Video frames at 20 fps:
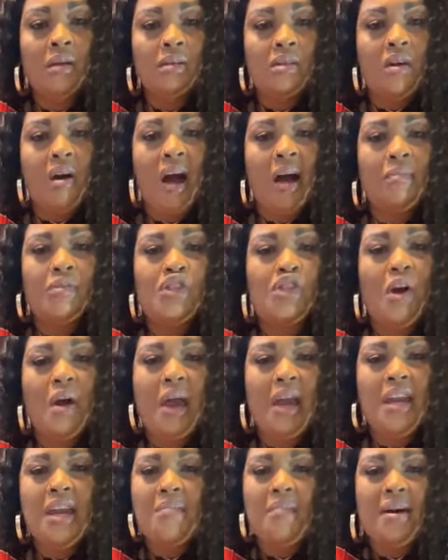So I'm
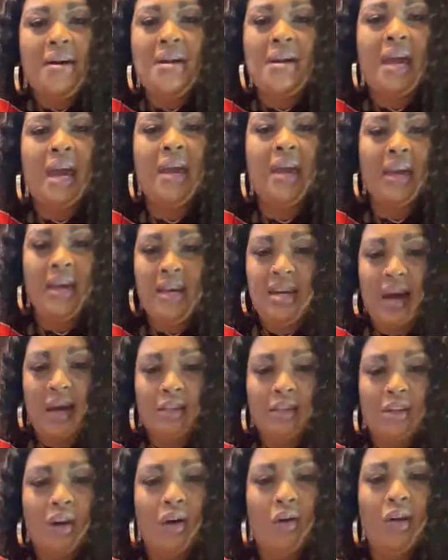sure anybody can eat that,